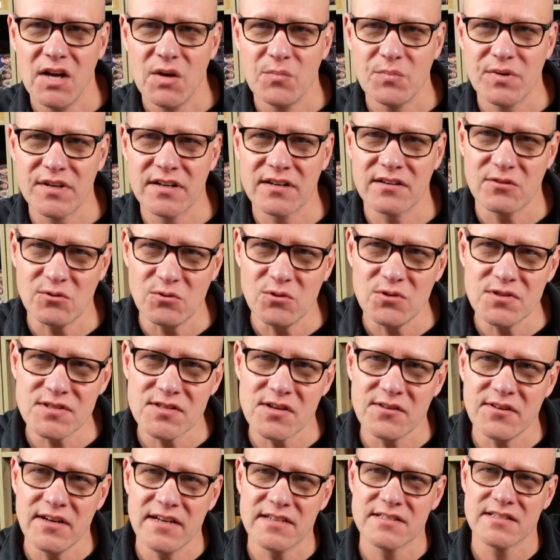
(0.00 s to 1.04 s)
but it
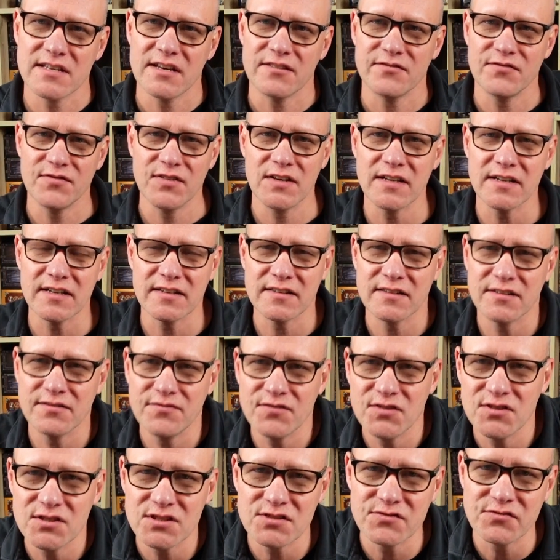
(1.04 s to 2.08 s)
also has that feeling in the
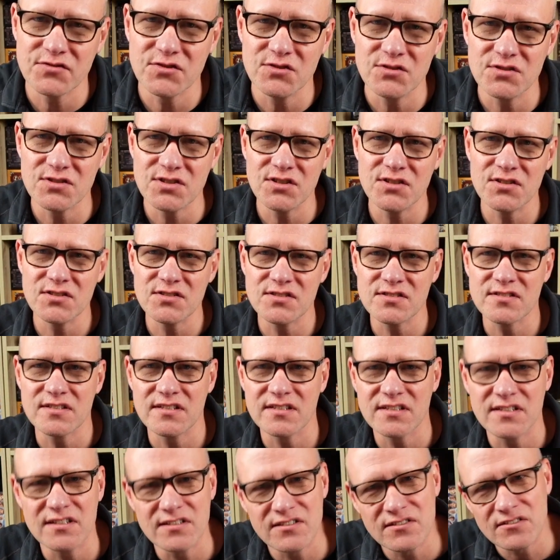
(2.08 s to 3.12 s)
first few turns
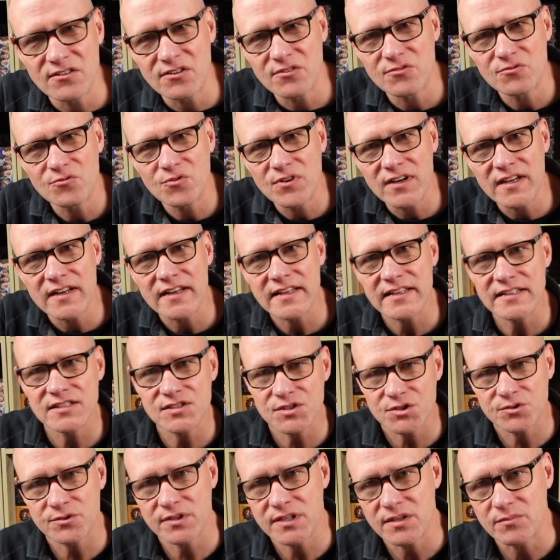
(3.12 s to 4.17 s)
that you're not really
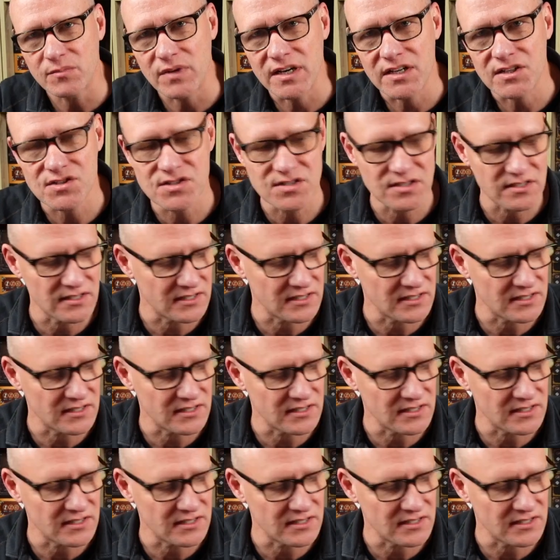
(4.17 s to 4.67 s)
doing much.